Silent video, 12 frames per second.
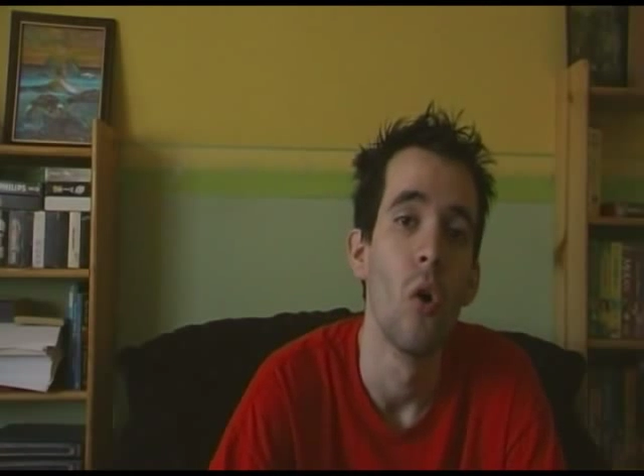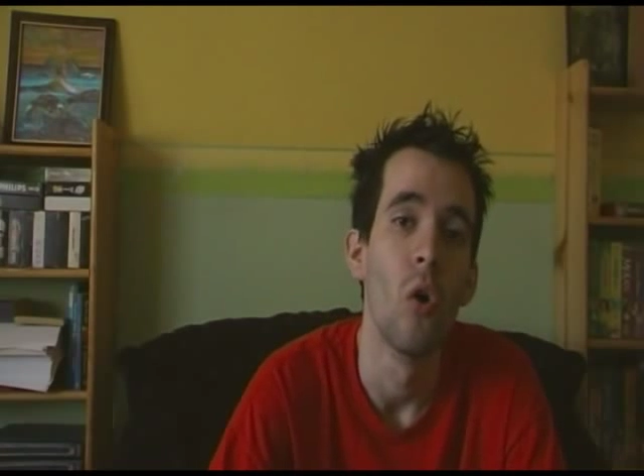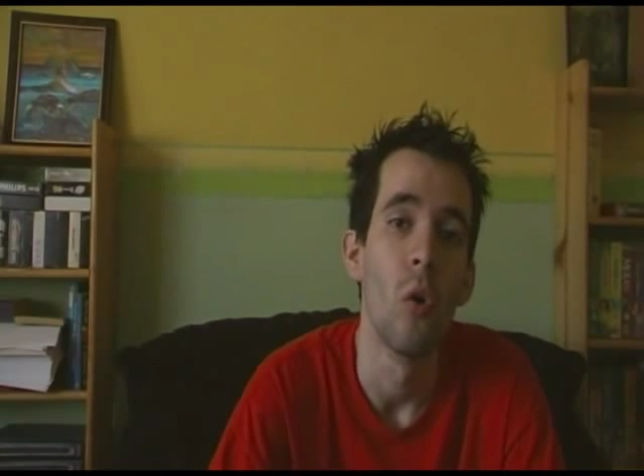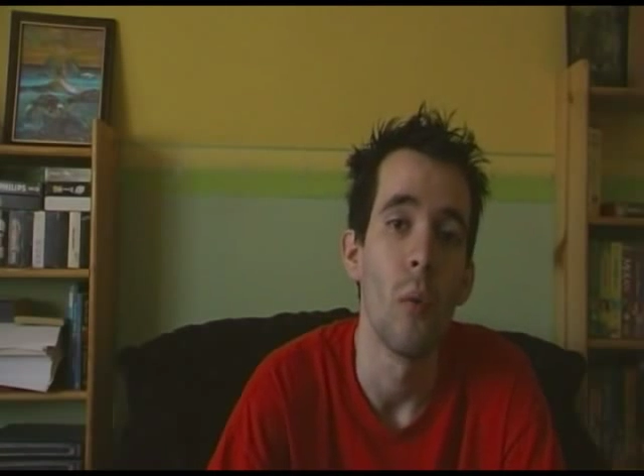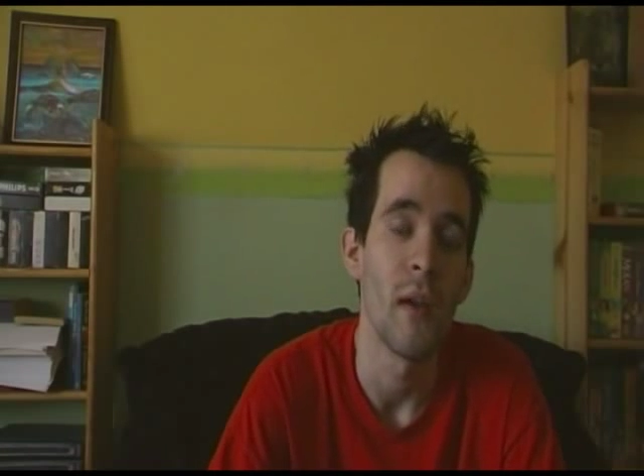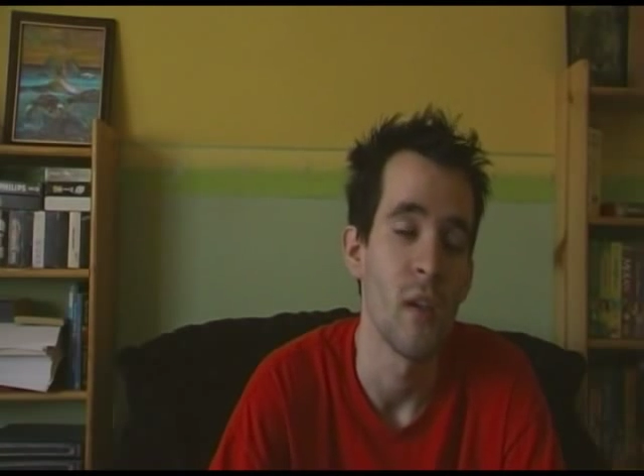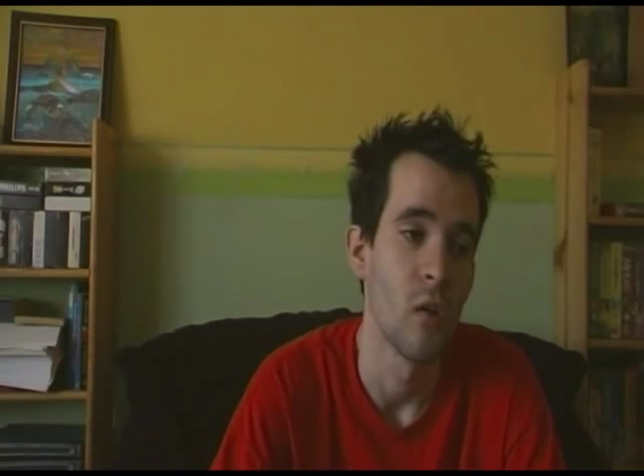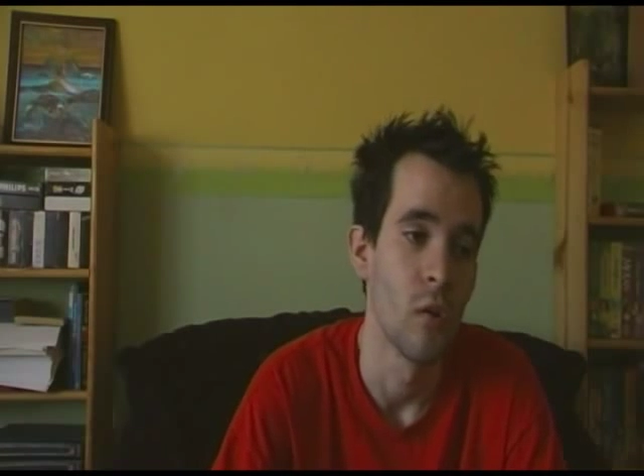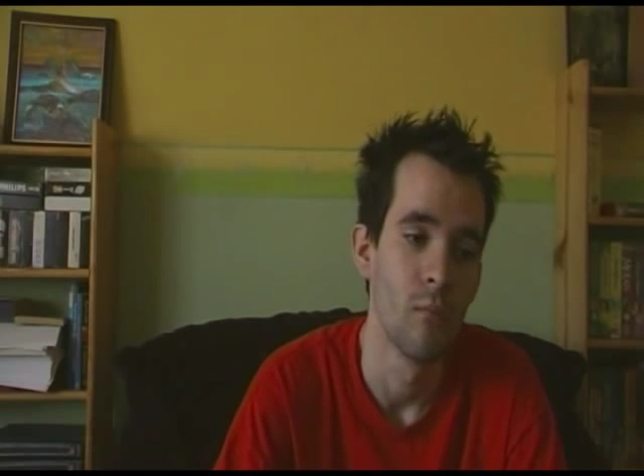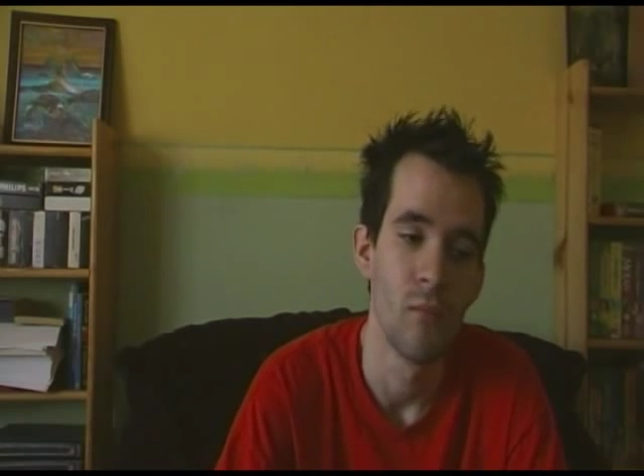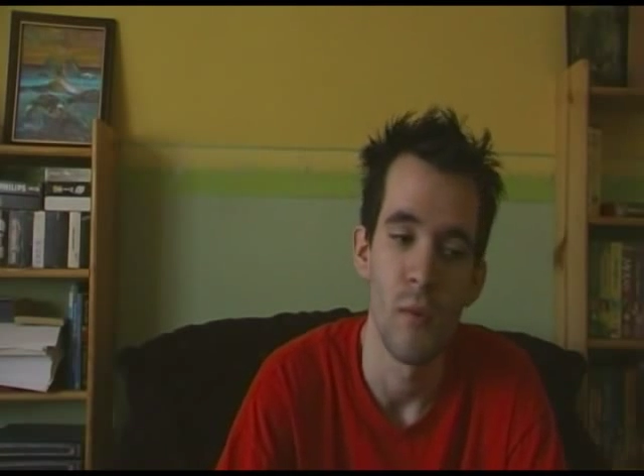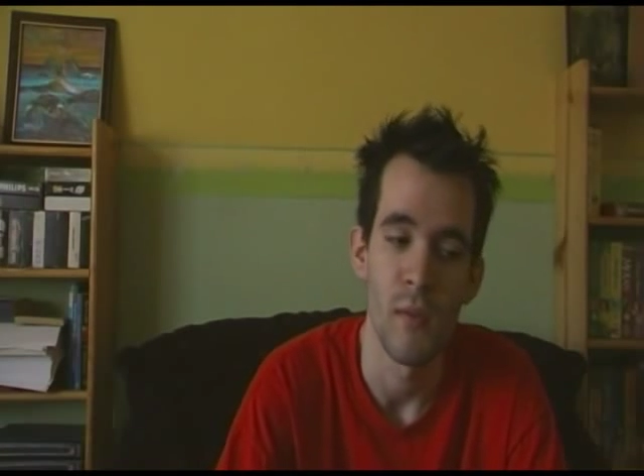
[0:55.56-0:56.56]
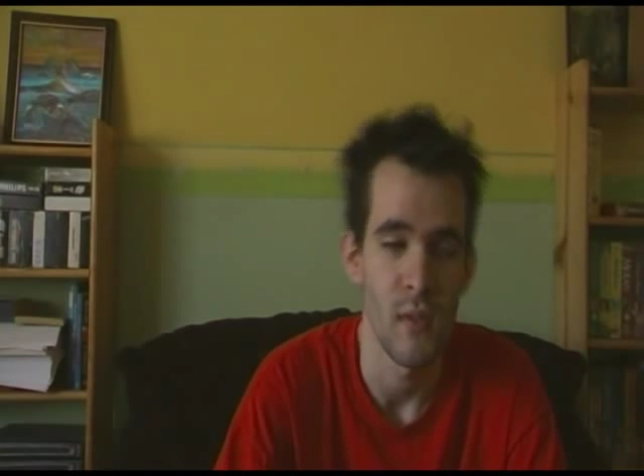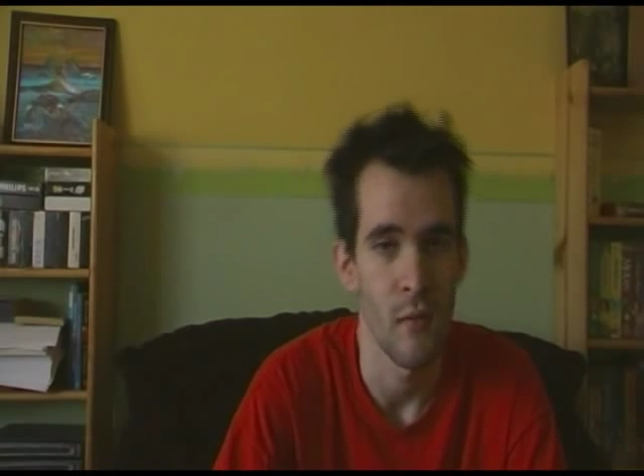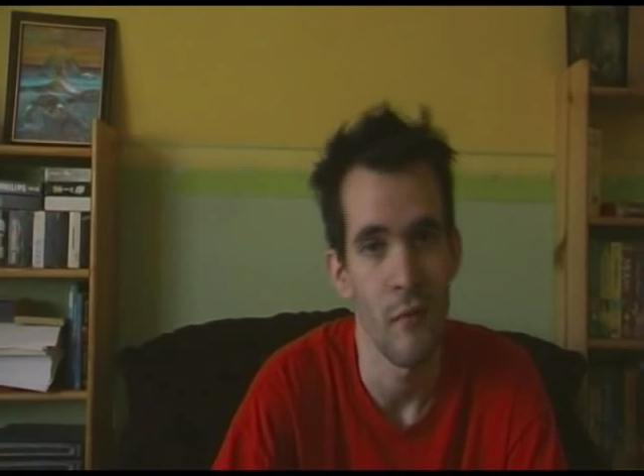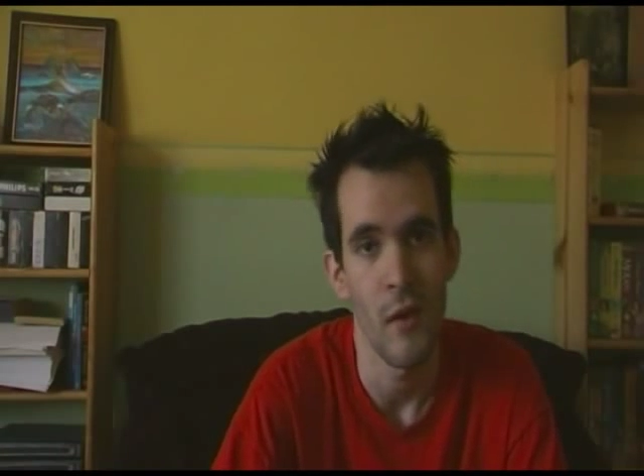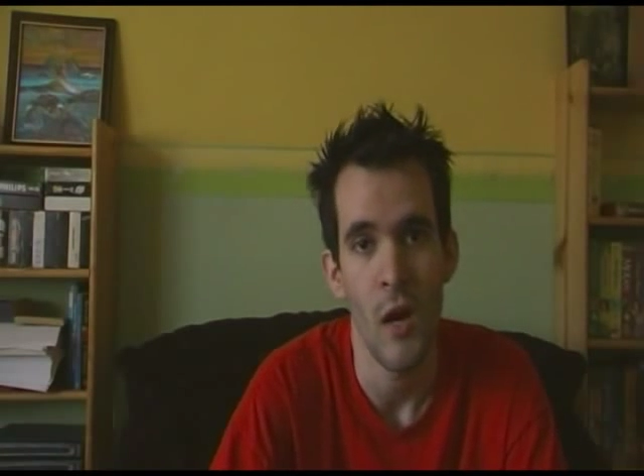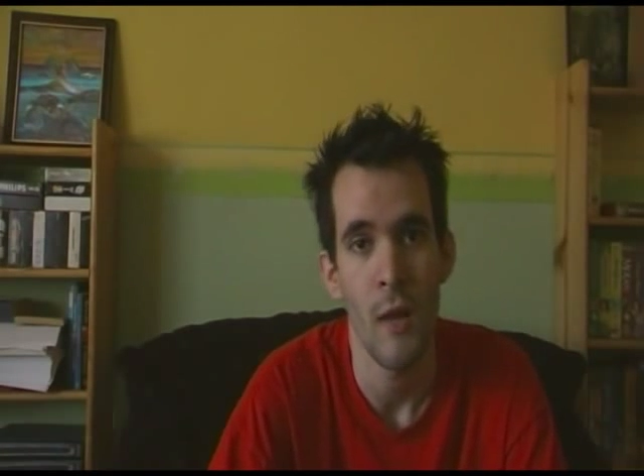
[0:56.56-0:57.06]
or where you're doing
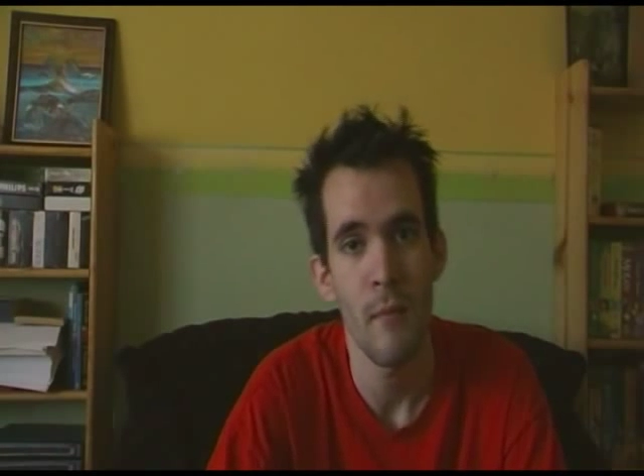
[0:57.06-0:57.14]
something